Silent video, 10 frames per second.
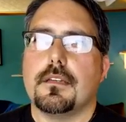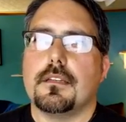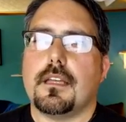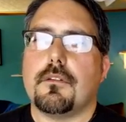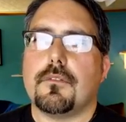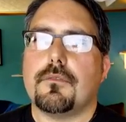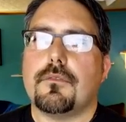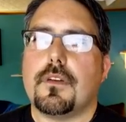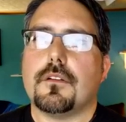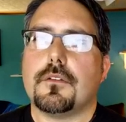David
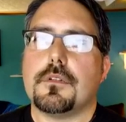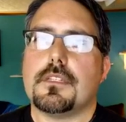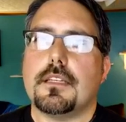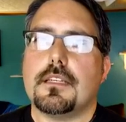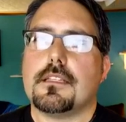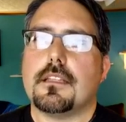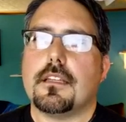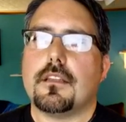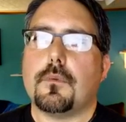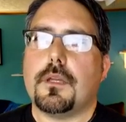fell to his knees and
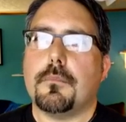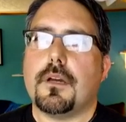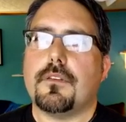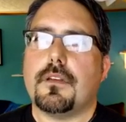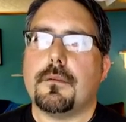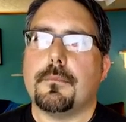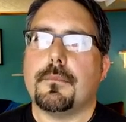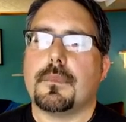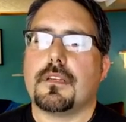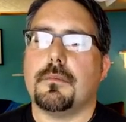let the wind buffet him.
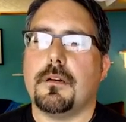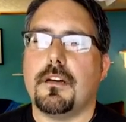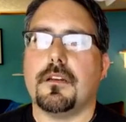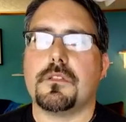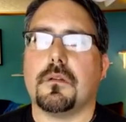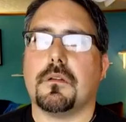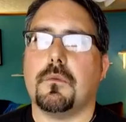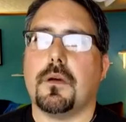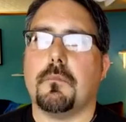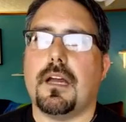Come on, it was only
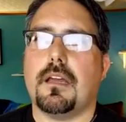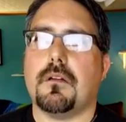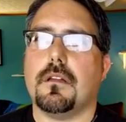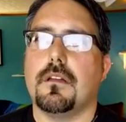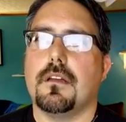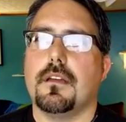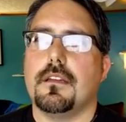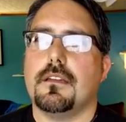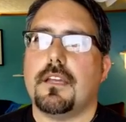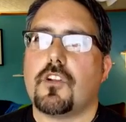1 mile,
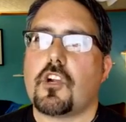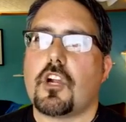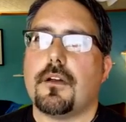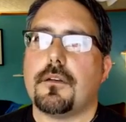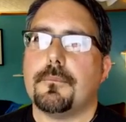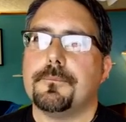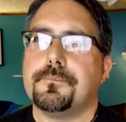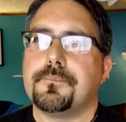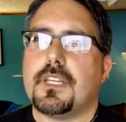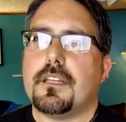David shouted
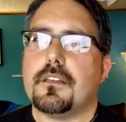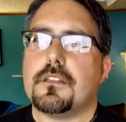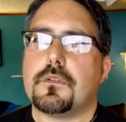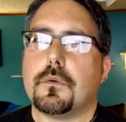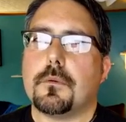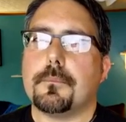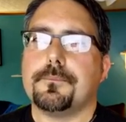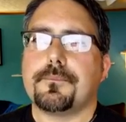into the storm.